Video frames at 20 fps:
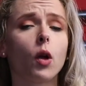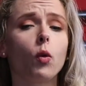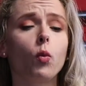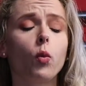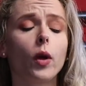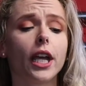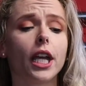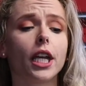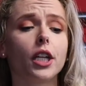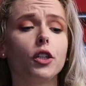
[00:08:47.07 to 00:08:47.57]

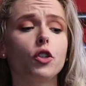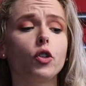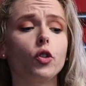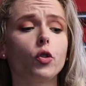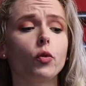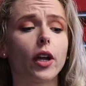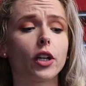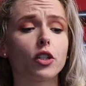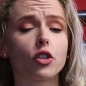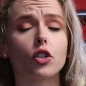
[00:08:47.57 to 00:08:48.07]
When
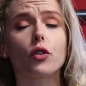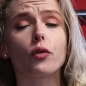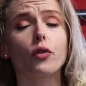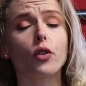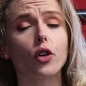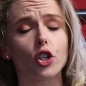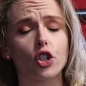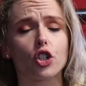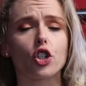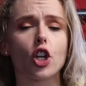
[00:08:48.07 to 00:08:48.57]
you register
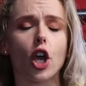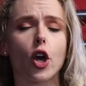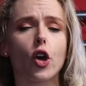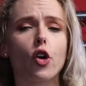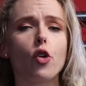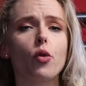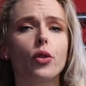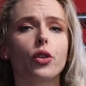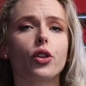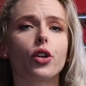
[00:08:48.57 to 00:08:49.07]
for a
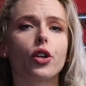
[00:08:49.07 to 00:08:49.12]
show,